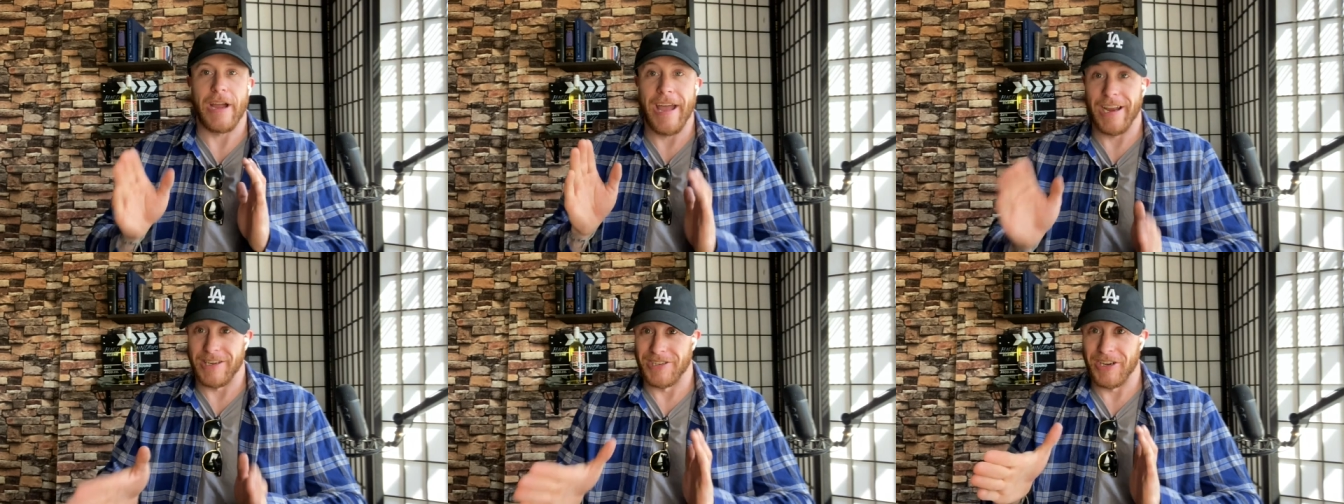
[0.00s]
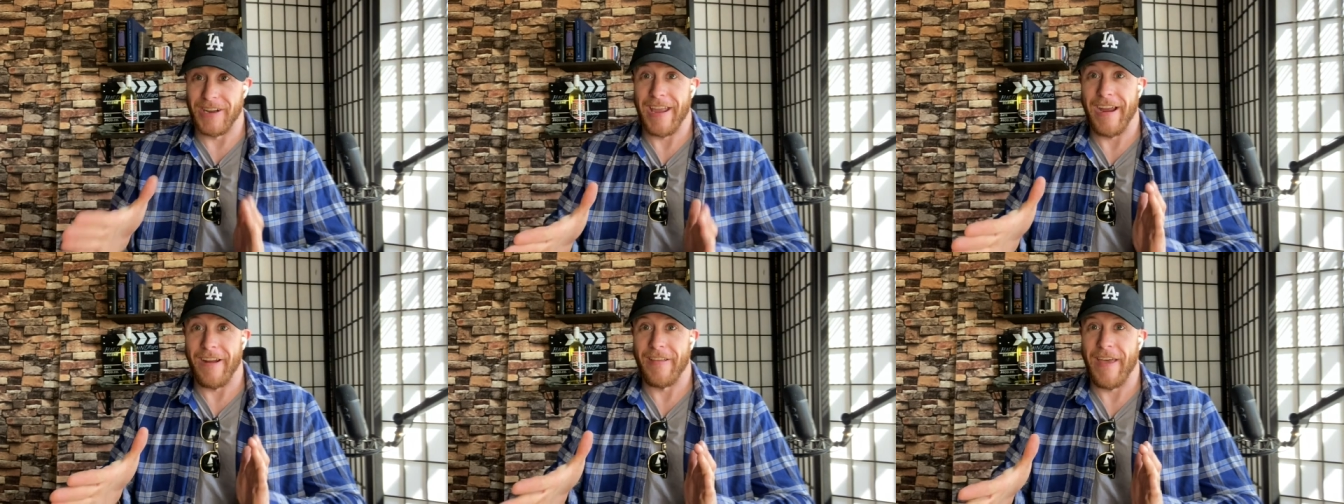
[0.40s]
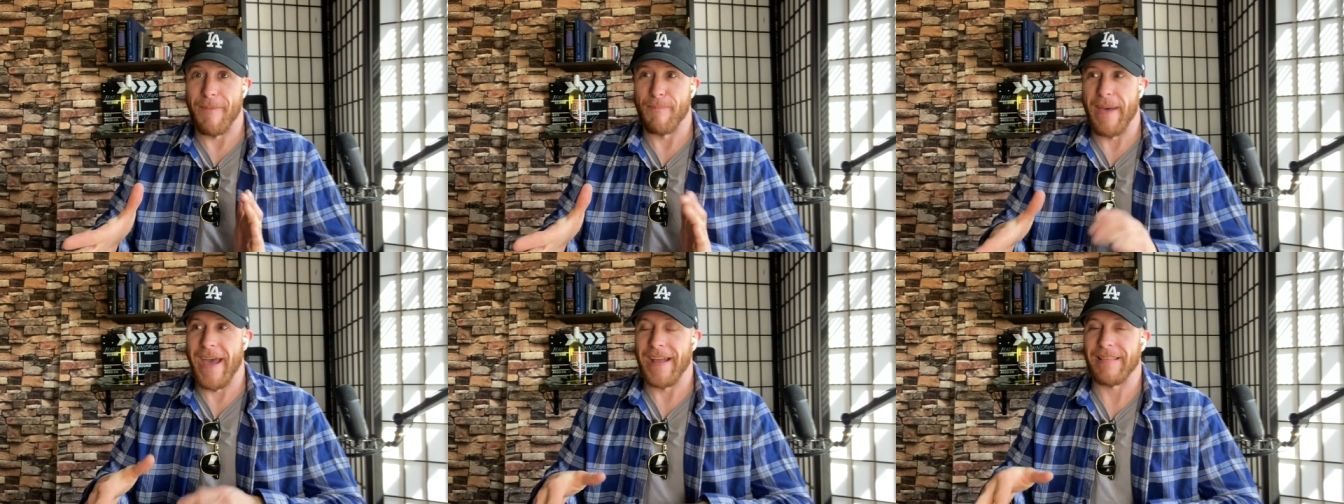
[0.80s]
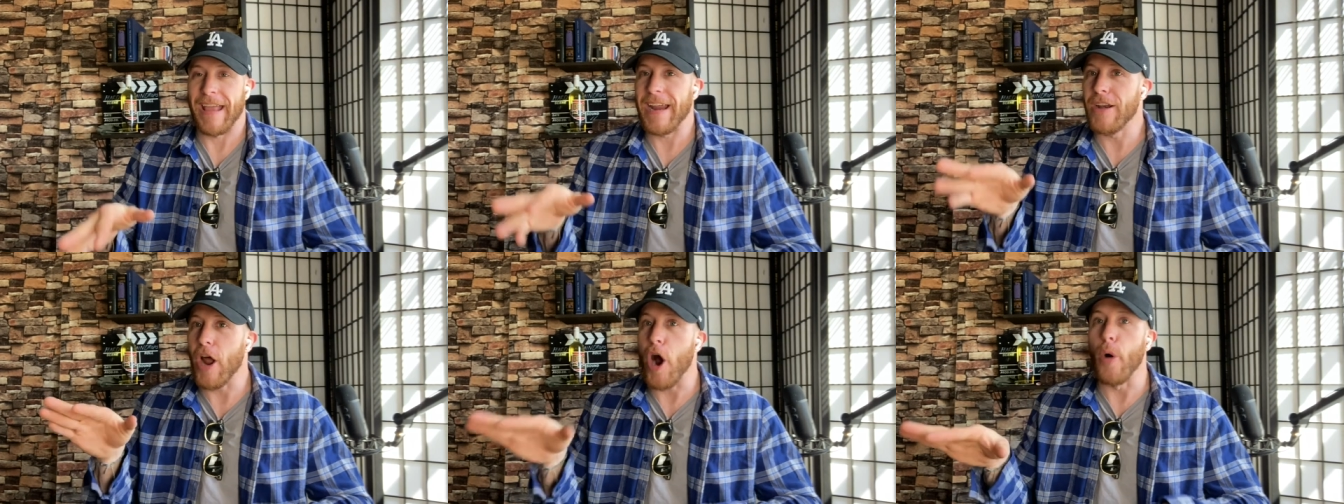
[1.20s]
extra care of that bag.
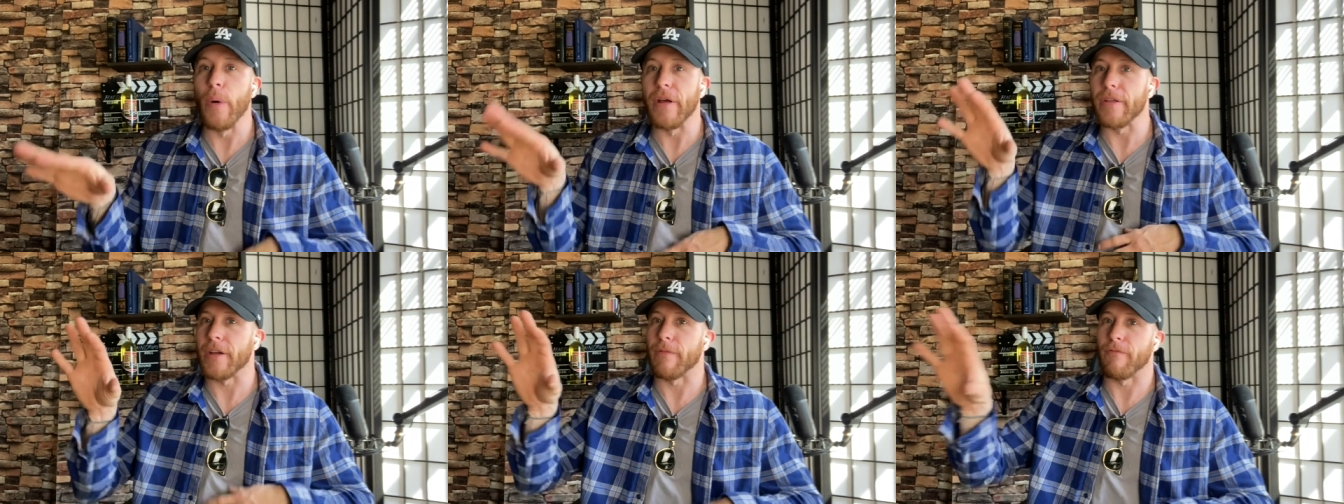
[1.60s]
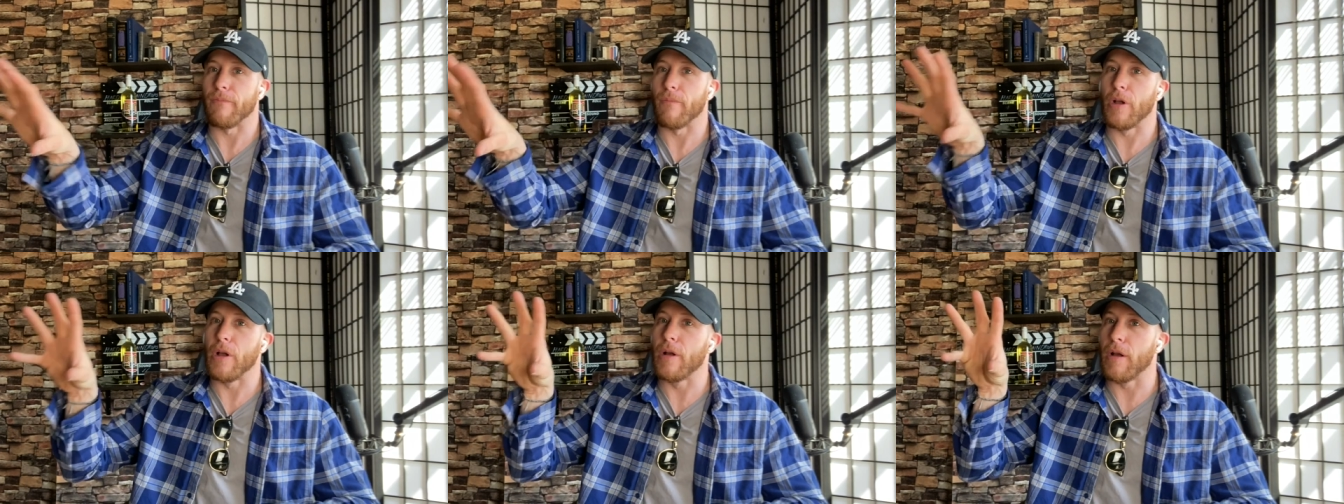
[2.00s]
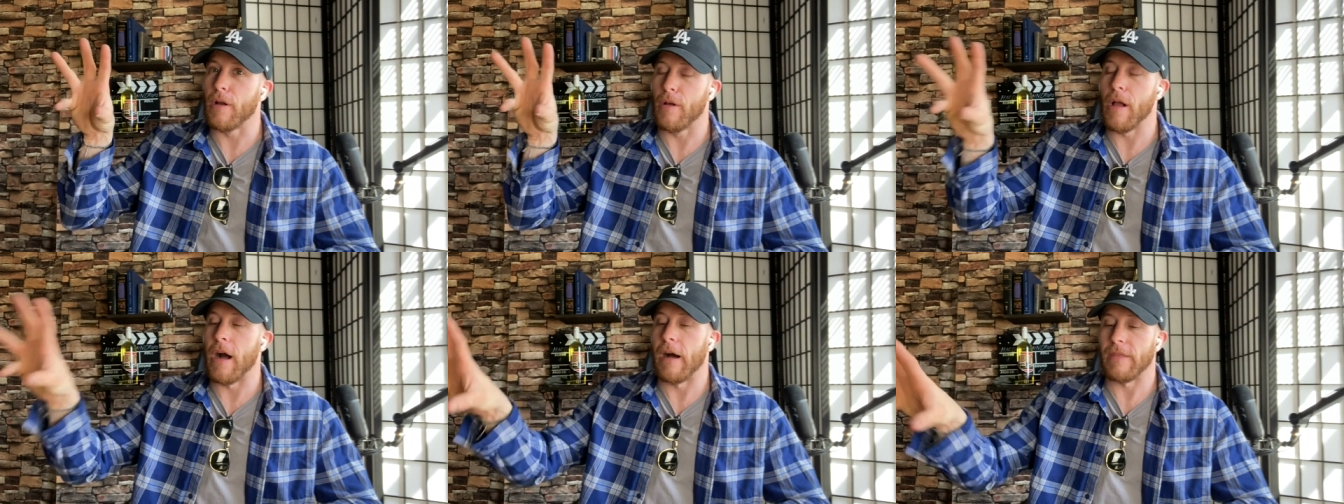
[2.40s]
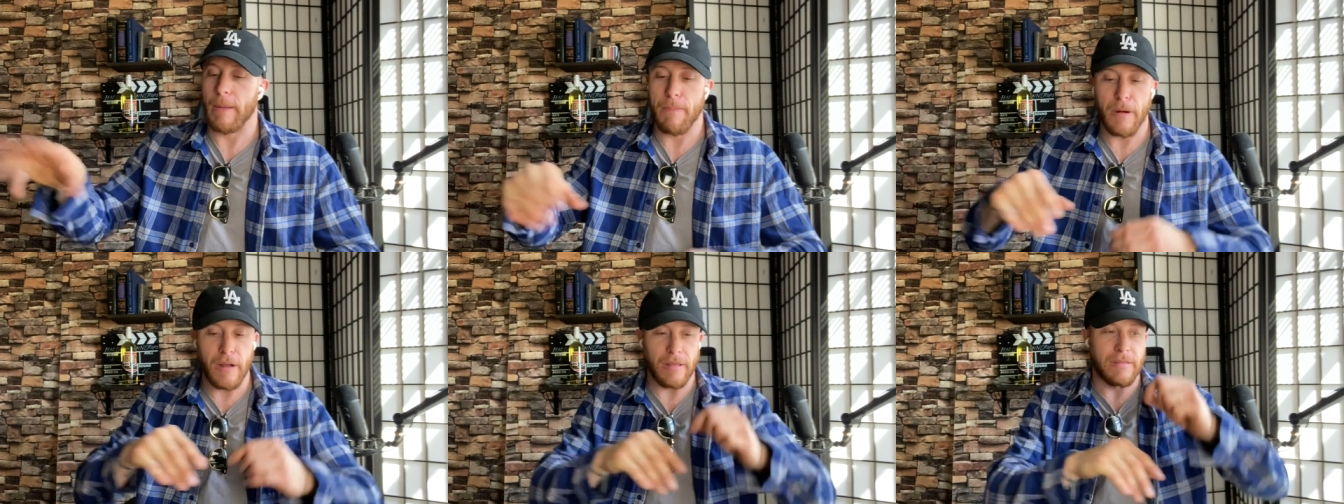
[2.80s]
They know where the, uh, they
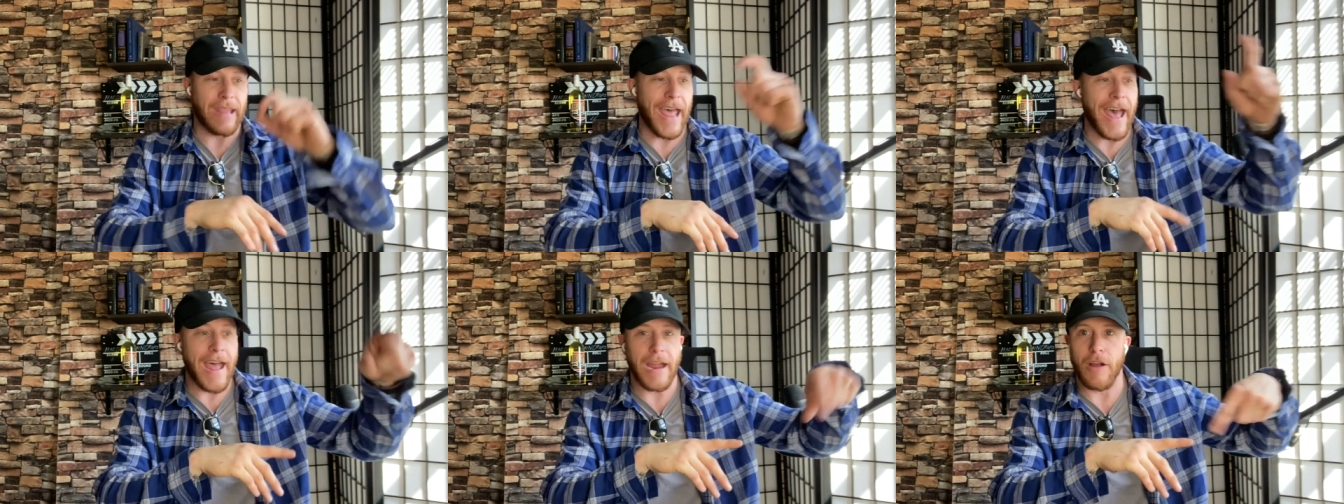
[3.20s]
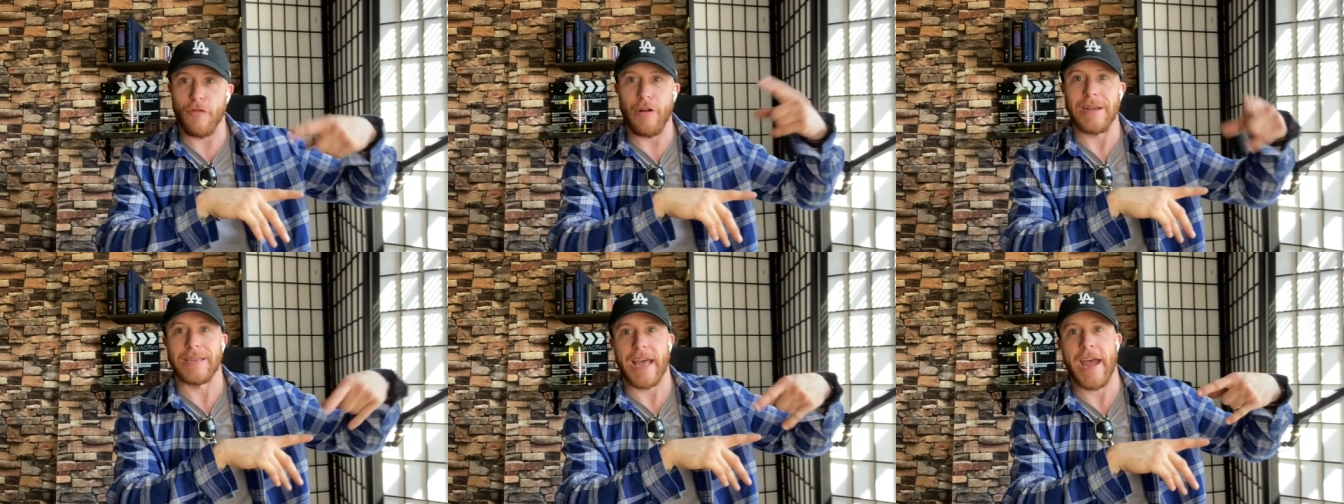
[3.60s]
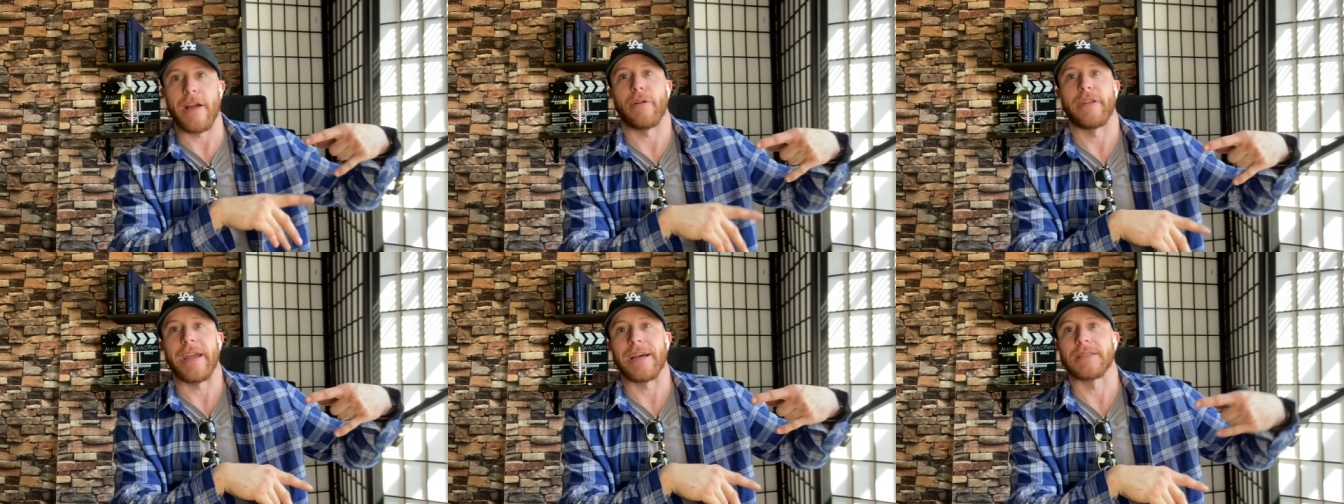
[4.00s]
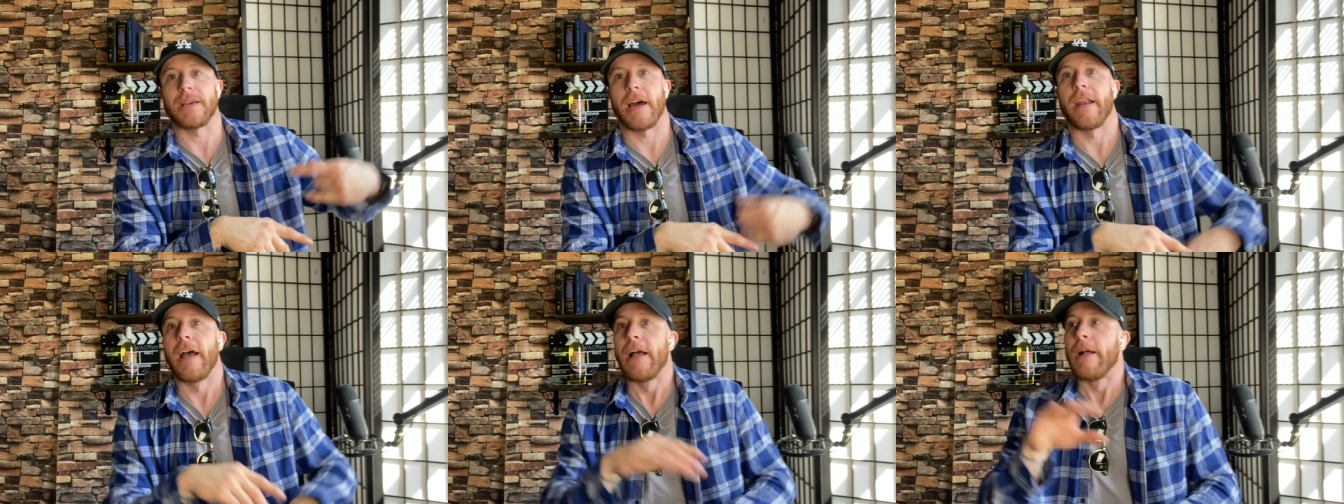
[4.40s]
put a tag, a red tag on the
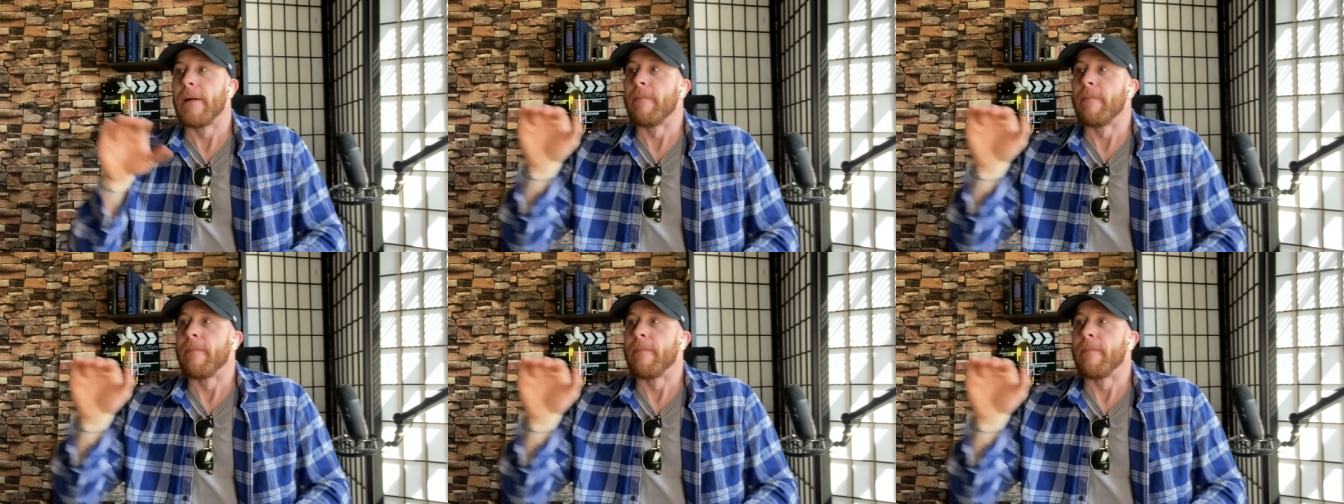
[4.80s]
outside.